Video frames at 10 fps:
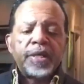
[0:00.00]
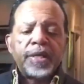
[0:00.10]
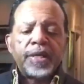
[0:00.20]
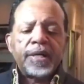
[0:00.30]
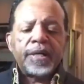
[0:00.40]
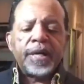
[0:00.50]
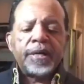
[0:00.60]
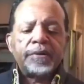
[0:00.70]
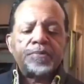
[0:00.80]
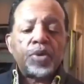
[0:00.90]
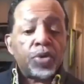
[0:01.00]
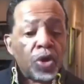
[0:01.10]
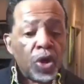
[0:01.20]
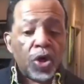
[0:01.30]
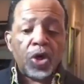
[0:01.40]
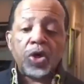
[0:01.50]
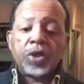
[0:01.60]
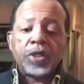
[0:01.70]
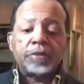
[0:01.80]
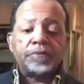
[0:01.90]
uh, and
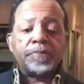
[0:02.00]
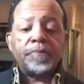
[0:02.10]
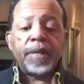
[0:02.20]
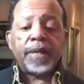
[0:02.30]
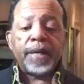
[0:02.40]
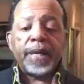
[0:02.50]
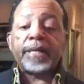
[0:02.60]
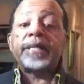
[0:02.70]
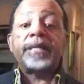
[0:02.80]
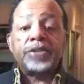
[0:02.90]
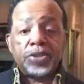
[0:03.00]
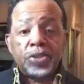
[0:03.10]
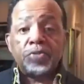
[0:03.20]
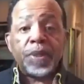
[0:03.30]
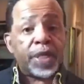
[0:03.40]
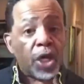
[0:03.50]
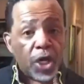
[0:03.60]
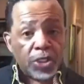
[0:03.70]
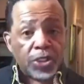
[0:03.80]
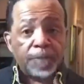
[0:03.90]
protocol and uh, elegance to
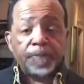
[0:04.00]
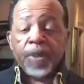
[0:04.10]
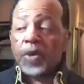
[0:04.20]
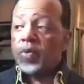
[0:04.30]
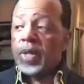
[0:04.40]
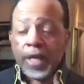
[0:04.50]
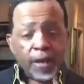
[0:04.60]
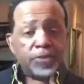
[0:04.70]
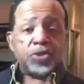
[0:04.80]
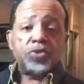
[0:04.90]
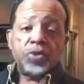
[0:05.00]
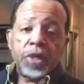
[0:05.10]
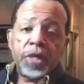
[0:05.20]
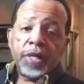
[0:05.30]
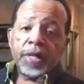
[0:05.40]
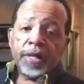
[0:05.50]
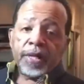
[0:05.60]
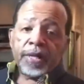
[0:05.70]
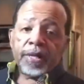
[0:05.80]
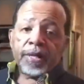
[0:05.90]
Pentecost when it comes to
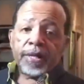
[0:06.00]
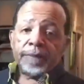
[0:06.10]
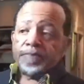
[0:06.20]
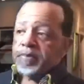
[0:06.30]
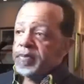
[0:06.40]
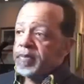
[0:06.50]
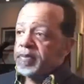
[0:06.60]
uh, um,